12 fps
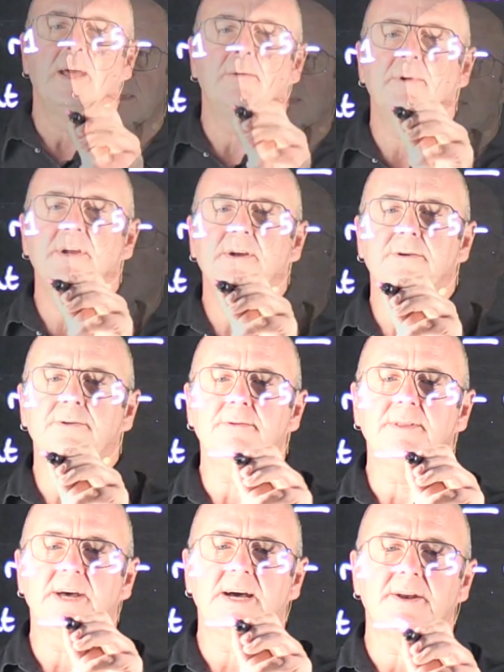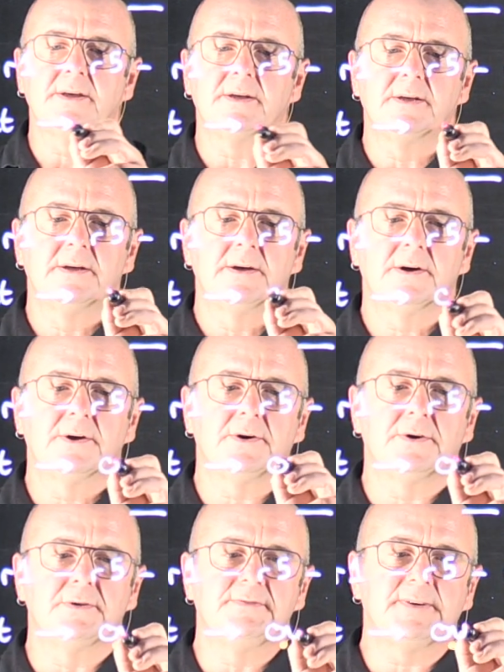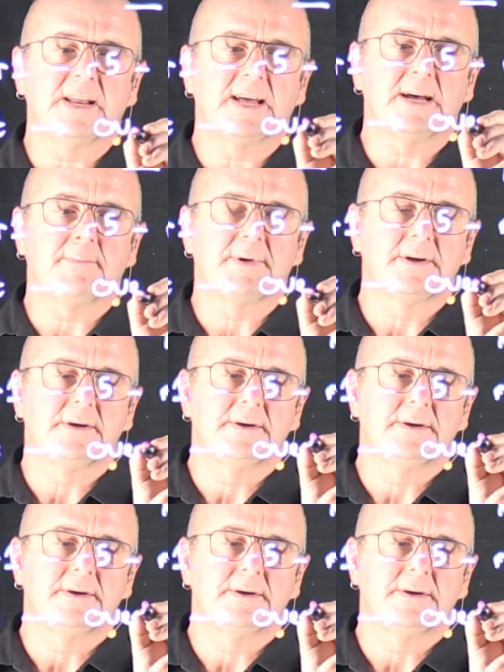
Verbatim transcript: And we call that an overlap